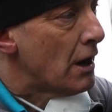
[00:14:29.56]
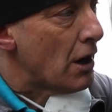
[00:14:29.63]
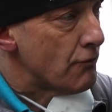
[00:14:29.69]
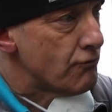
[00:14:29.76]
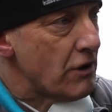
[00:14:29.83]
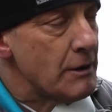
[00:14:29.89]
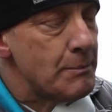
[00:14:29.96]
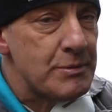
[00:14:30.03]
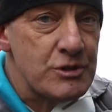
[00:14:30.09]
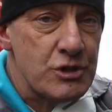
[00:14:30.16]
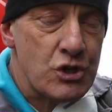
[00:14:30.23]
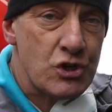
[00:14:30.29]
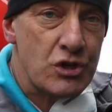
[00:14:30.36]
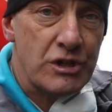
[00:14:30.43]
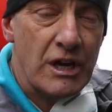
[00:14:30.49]
and
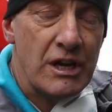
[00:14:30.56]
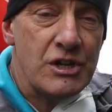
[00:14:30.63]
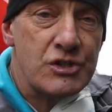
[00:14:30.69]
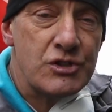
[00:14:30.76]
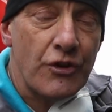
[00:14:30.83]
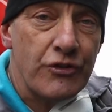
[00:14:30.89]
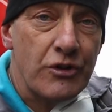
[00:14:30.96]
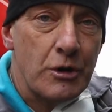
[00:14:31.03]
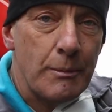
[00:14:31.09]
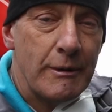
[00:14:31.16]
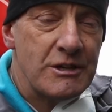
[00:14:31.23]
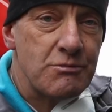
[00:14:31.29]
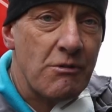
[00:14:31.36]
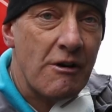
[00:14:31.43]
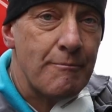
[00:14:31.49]
reposition these onto the
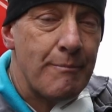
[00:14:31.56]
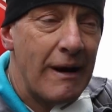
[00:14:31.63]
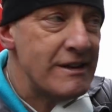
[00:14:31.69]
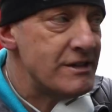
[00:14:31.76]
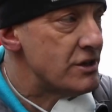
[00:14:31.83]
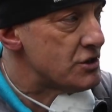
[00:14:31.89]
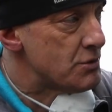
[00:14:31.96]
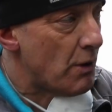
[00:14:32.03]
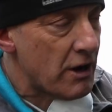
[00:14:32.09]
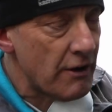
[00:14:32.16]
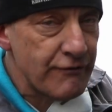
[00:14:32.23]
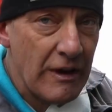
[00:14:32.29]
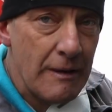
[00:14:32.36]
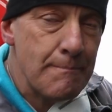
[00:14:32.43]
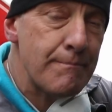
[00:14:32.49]
bits where I've painted, so I
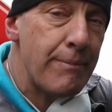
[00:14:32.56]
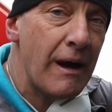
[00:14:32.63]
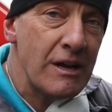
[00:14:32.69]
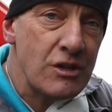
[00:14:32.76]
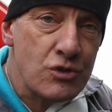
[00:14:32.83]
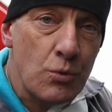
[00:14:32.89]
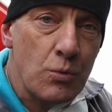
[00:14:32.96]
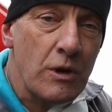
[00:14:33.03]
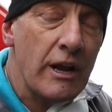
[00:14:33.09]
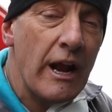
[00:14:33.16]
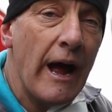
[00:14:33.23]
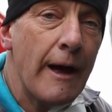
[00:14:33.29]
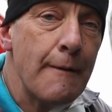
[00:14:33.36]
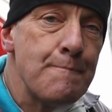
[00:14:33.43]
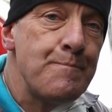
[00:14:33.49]
can then paint all of
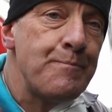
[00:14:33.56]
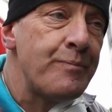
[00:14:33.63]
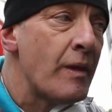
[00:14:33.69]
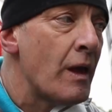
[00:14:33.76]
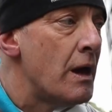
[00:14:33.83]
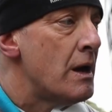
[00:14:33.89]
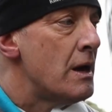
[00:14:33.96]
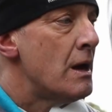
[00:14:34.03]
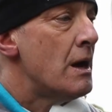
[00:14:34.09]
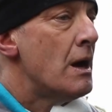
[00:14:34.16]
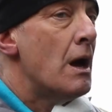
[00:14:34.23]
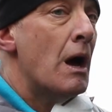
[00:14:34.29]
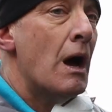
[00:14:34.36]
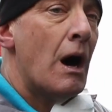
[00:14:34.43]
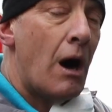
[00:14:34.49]
that.
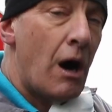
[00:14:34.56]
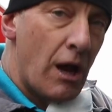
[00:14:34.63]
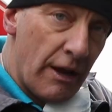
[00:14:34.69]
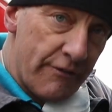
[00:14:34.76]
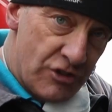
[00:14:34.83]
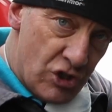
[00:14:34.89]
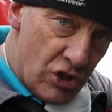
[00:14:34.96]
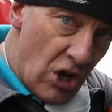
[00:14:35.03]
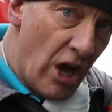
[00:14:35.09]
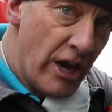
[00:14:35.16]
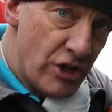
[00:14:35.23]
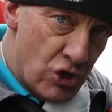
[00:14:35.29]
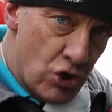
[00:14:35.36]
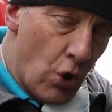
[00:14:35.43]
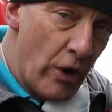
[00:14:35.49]
I'll have a
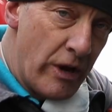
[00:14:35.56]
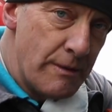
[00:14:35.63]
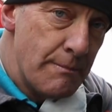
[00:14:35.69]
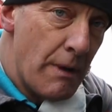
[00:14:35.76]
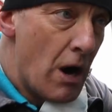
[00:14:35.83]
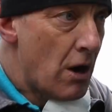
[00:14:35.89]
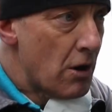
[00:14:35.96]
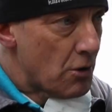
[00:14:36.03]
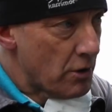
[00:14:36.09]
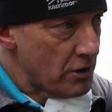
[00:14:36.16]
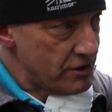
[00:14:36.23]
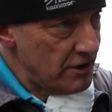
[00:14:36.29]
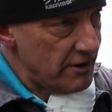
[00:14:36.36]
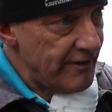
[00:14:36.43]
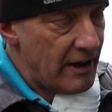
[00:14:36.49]
slight join mark
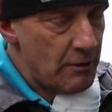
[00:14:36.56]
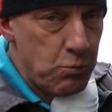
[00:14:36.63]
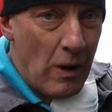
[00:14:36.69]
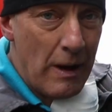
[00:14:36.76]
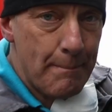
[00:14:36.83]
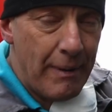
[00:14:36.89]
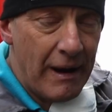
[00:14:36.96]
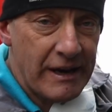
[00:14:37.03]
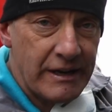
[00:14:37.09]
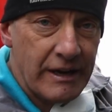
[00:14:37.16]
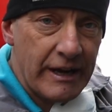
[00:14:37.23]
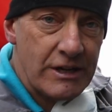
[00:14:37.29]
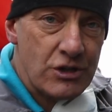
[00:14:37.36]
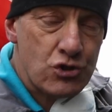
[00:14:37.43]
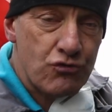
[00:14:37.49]
because I've had wet paint
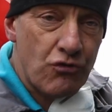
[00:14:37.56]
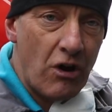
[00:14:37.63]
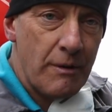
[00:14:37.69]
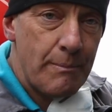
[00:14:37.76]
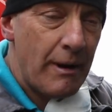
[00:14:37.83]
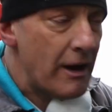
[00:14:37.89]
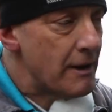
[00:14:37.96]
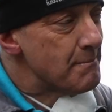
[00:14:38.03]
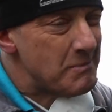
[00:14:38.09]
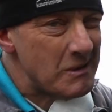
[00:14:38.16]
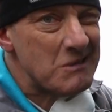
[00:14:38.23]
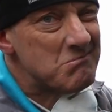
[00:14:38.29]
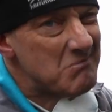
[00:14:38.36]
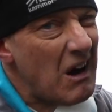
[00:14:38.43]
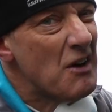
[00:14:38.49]
against dry paint,
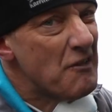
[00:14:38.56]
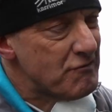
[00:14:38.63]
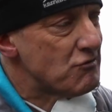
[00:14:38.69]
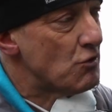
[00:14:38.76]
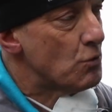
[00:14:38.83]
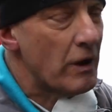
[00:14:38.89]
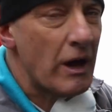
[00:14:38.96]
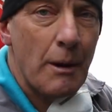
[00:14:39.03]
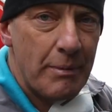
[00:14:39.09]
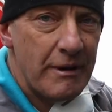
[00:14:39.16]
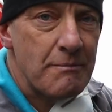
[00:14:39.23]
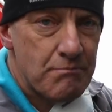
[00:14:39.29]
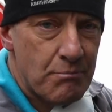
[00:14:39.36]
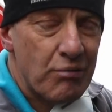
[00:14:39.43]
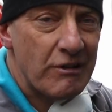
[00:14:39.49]
but overall it'll
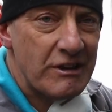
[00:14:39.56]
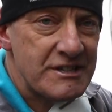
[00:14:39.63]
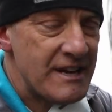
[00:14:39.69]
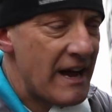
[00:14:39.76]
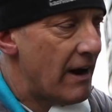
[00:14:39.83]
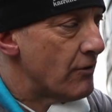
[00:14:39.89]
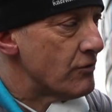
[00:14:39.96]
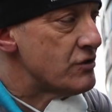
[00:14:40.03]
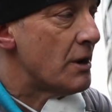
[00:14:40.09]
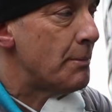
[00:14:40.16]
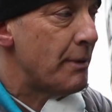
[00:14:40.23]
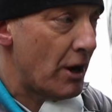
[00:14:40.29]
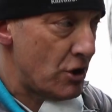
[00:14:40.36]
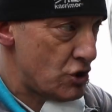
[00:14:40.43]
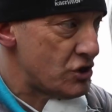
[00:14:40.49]
be pretty sound.
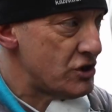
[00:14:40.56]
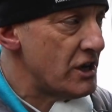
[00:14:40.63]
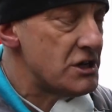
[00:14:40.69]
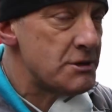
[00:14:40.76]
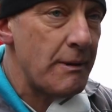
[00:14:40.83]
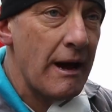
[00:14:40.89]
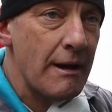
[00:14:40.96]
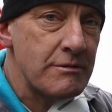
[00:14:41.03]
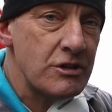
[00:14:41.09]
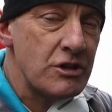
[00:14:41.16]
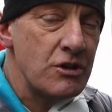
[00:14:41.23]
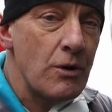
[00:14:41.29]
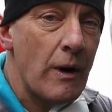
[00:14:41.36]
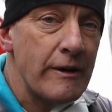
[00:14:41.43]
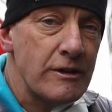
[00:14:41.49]
But I just need to be able to
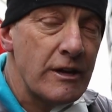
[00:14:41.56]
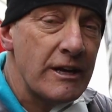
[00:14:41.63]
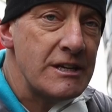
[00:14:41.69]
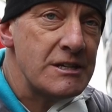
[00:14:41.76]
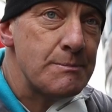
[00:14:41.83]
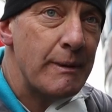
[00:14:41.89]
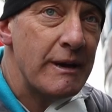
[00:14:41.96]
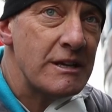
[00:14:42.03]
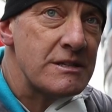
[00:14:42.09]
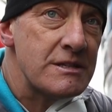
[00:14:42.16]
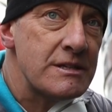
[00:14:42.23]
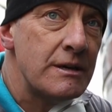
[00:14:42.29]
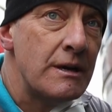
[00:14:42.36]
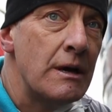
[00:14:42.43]
do under these bits.